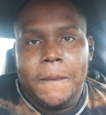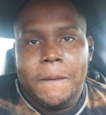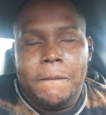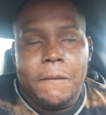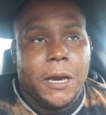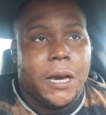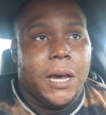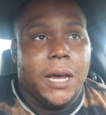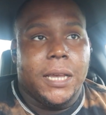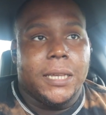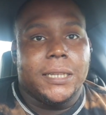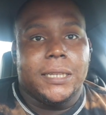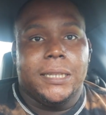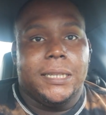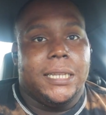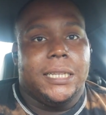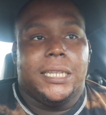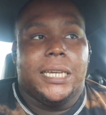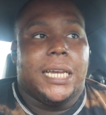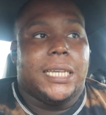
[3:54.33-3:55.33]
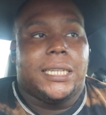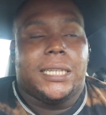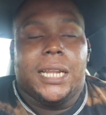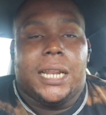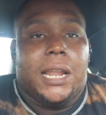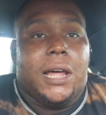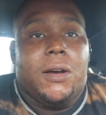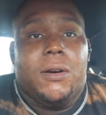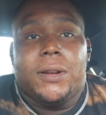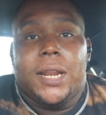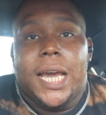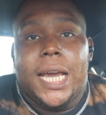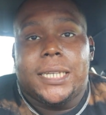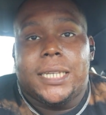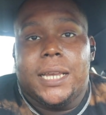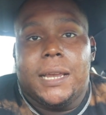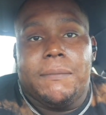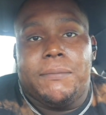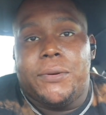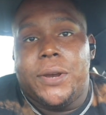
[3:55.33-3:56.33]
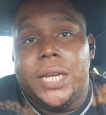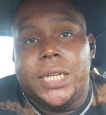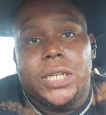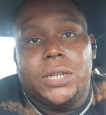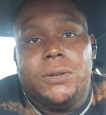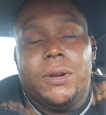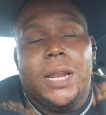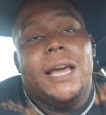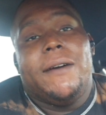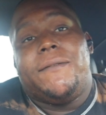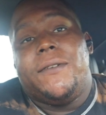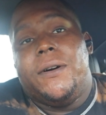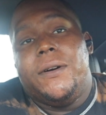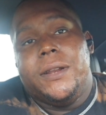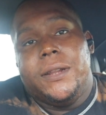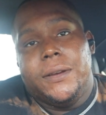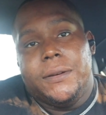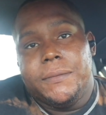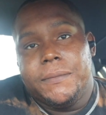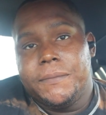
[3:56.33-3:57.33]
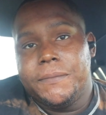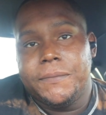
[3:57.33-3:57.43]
because that's the long-lasting impression you left on them.